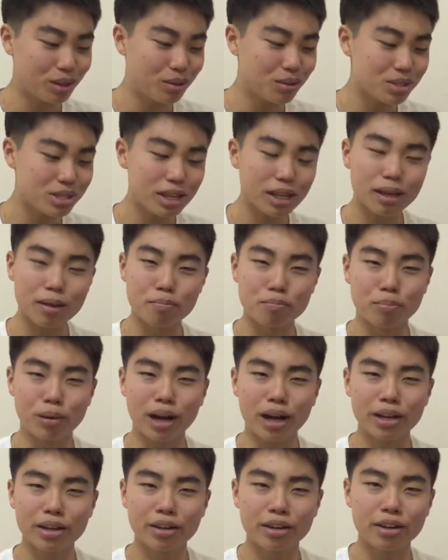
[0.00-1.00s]
It was like
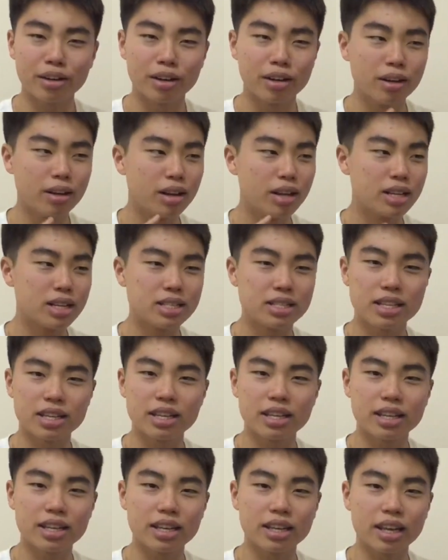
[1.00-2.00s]
Bayern,
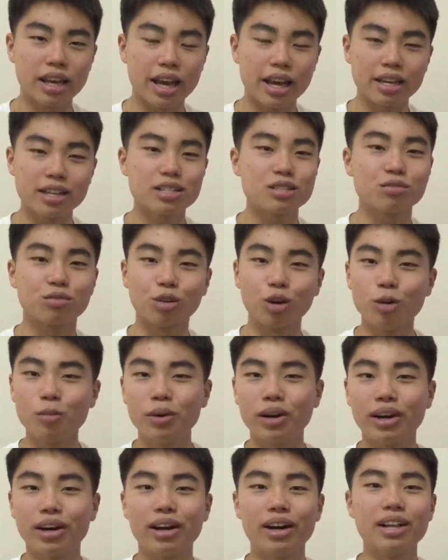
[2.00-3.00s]
City, AS
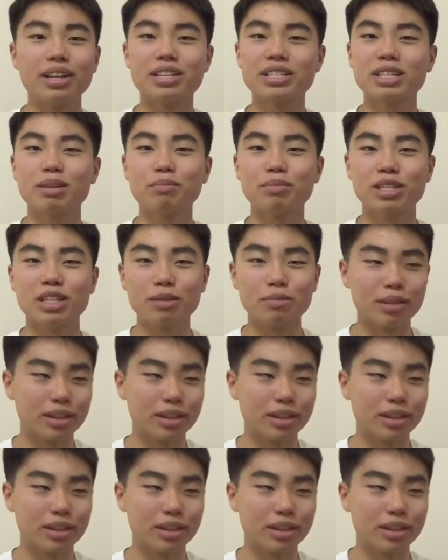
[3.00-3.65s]
Roma, and some team.